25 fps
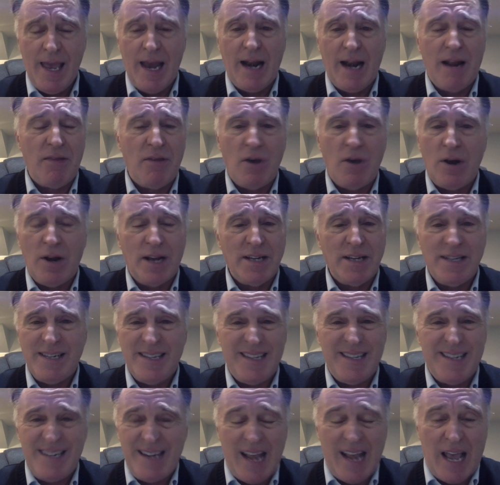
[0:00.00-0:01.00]
I thought I'd
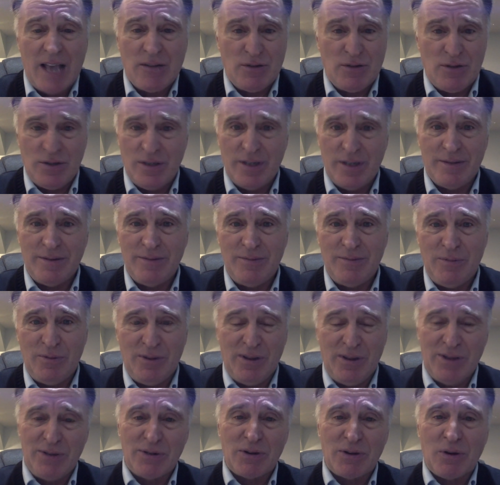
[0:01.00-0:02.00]
dazzle you with
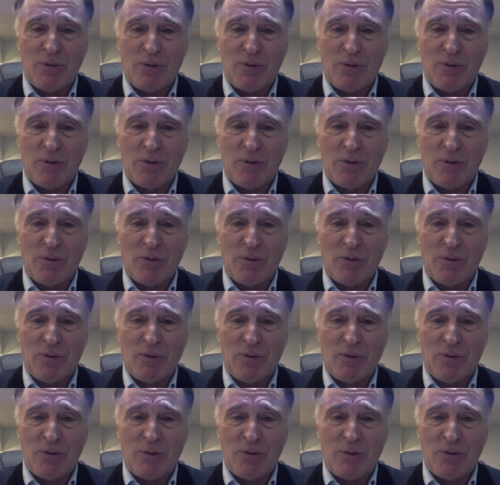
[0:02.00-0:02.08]
a little